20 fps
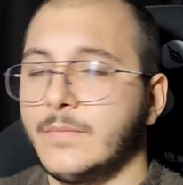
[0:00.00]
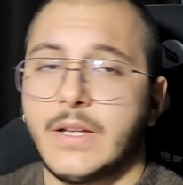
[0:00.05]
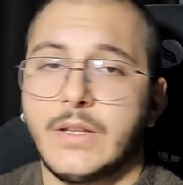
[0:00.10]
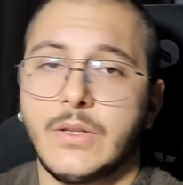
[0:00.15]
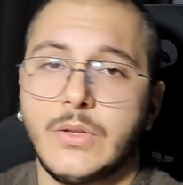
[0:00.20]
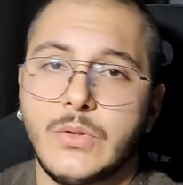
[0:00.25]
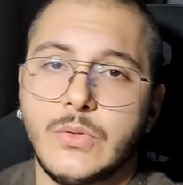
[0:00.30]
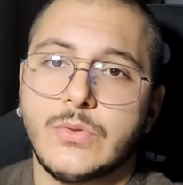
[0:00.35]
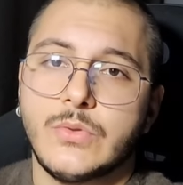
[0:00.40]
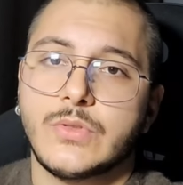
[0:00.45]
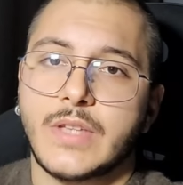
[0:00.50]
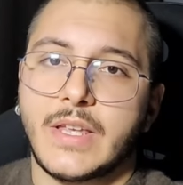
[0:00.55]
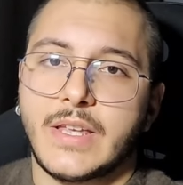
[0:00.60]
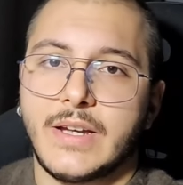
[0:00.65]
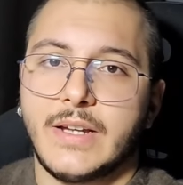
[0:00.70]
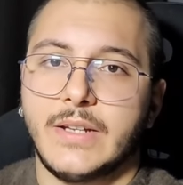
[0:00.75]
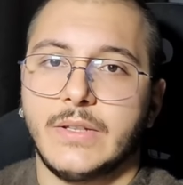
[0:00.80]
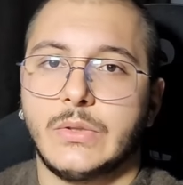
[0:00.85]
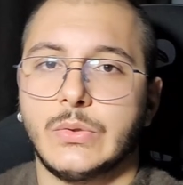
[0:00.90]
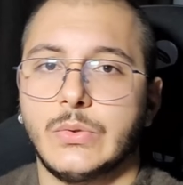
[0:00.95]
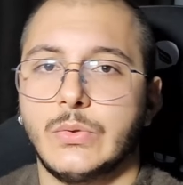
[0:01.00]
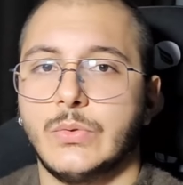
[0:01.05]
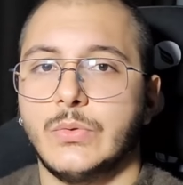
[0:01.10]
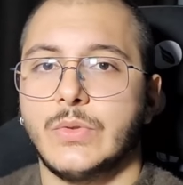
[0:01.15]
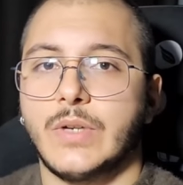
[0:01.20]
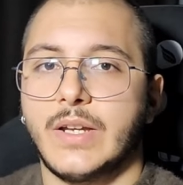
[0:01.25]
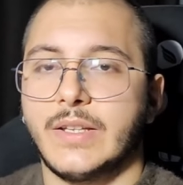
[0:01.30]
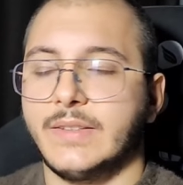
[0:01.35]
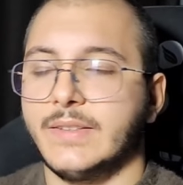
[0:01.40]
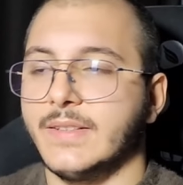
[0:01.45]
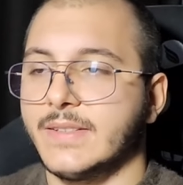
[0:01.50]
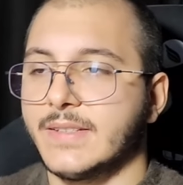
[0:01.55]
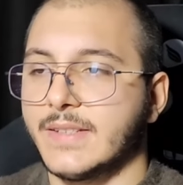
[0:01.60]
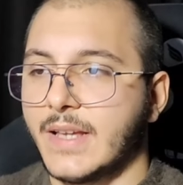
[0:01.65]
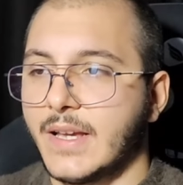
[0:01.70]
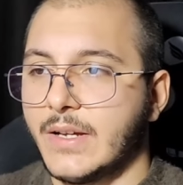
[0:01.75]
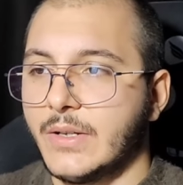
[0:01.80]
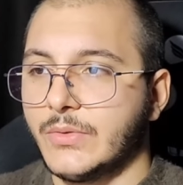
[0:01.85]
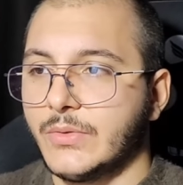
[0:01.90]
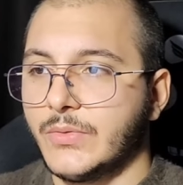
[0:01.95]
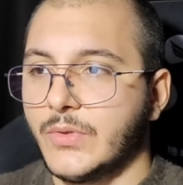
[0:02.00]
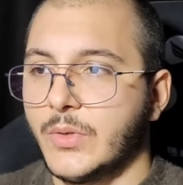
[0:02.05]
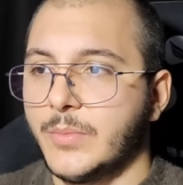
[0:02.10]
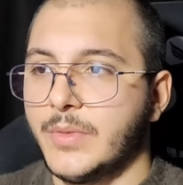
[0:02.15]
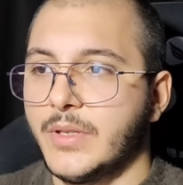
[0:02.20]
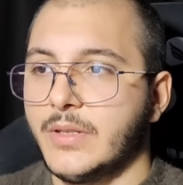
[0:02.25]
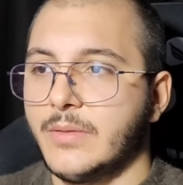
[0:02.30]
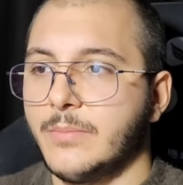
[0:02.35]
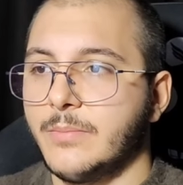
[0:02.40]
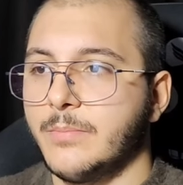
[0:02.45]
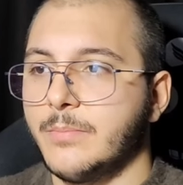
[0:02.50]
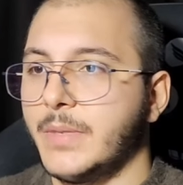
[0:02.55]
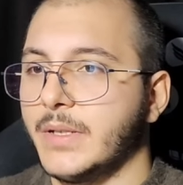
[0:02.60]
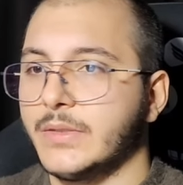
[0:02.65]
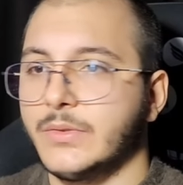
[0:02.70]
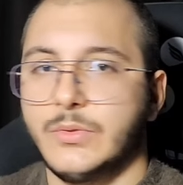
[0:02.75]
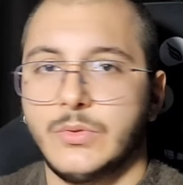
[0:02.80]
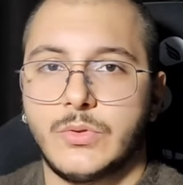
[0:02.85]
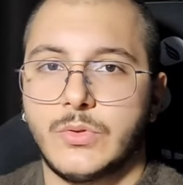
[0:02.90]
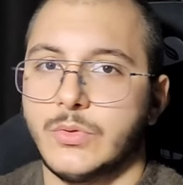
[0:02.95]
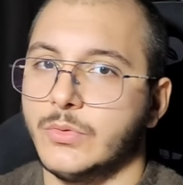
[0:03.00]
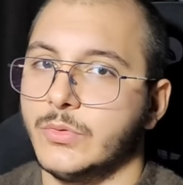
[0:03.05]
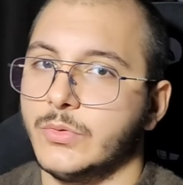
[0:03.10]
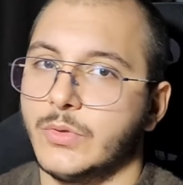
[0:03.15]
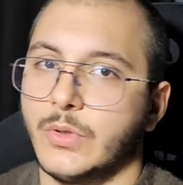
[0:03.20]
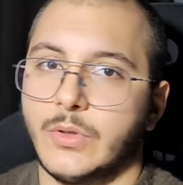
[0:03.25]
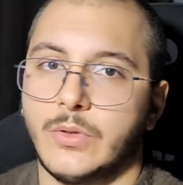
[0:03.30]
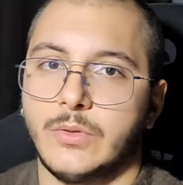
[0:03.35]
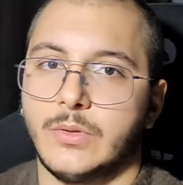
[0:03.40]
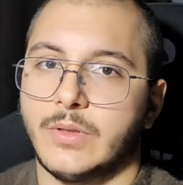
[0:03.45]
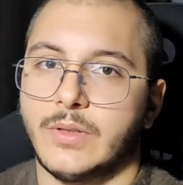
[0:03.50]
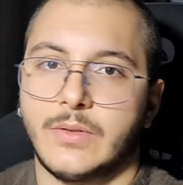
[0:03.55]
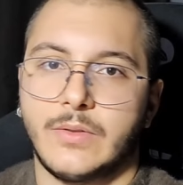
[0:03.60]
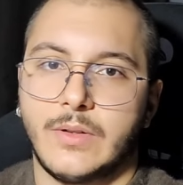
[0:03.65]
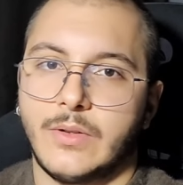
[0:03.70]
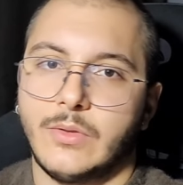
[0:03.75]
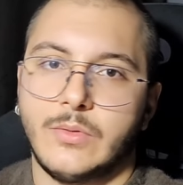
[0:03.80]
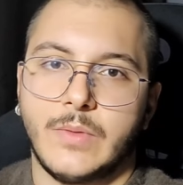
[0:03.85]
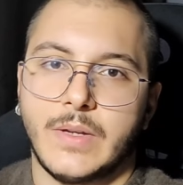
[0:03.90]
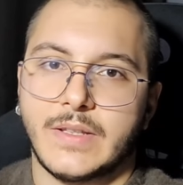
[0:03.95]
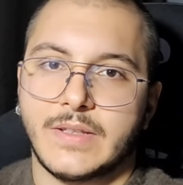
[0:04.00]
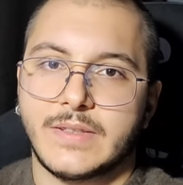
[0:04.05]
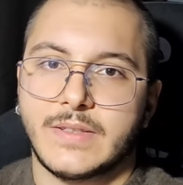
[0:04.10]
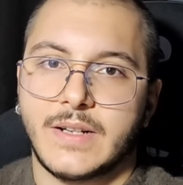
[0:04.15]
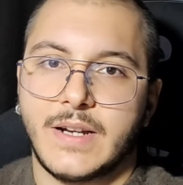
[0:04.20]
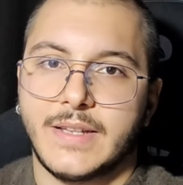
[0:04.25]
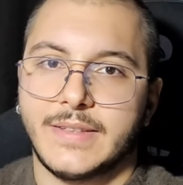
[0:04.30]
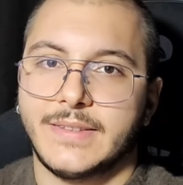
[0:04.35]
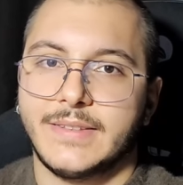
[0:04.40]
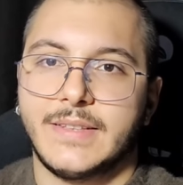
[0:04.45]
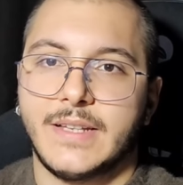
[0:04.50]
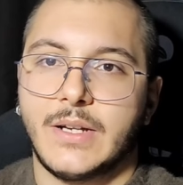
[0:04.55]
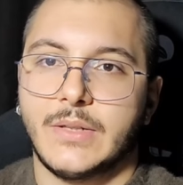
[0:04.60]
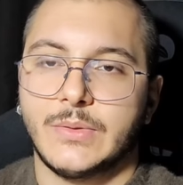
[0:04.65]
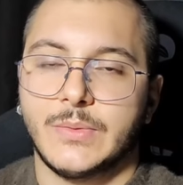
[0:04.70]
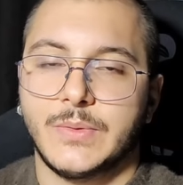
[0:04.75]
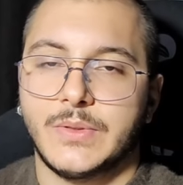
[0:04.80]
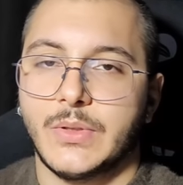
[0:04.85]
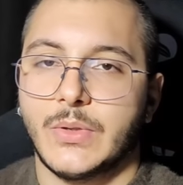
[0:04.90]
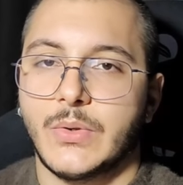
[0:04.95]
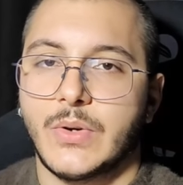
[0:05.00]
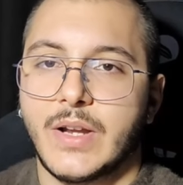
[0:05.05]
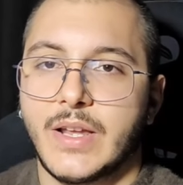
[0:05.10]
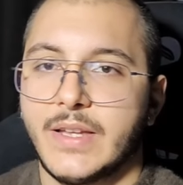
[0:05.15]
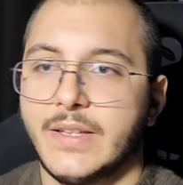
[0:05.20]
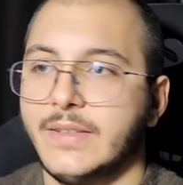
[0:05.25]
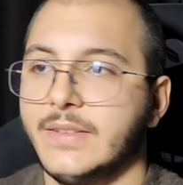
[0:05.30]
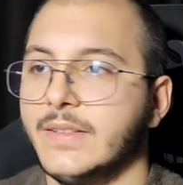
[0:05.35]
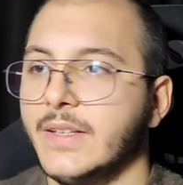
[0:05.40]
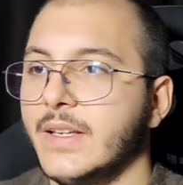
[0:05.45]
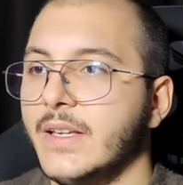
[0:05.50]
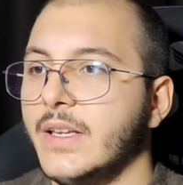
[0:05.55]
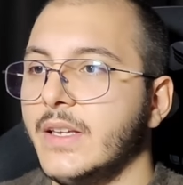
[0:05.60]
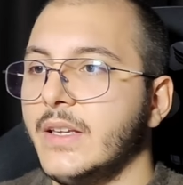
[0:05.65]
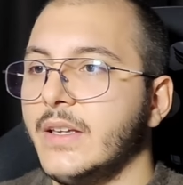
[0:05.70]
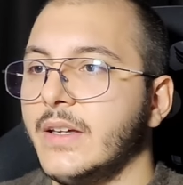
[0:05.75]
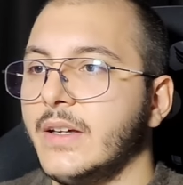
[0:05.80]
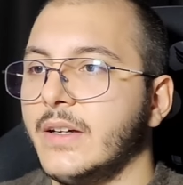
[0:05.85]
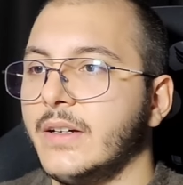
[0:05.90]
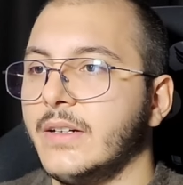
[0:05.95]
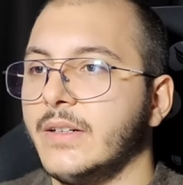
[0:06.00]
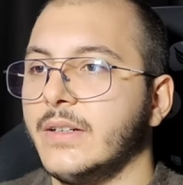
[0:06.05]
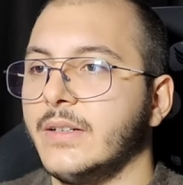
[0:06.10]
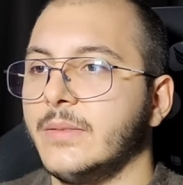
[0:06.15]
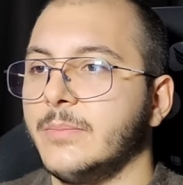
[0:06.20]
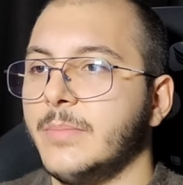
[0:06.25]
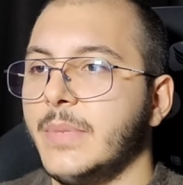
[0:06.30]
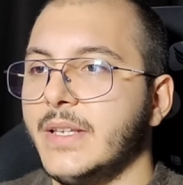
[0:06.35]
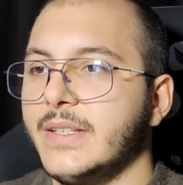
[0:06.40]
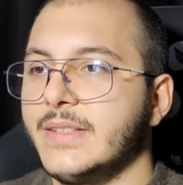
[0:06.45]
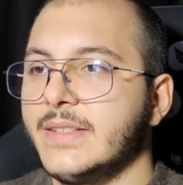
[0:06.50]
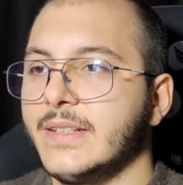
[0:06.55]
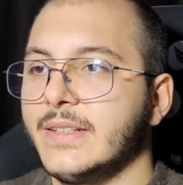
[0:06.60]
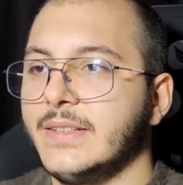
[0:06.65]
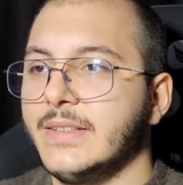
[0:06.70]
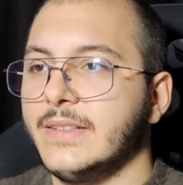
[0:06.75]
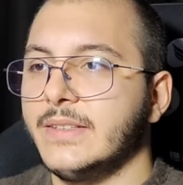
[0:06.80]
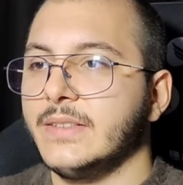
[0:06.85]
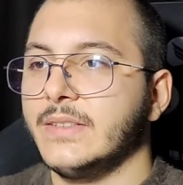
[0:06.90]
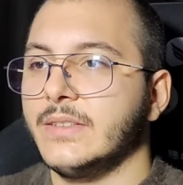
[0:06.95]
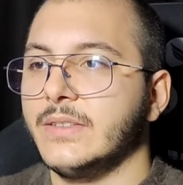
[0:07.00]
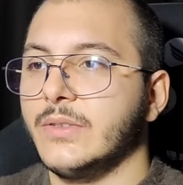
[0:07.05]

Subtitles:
I used AI to write this out for me, but you could always write it out with your hand. Basically, the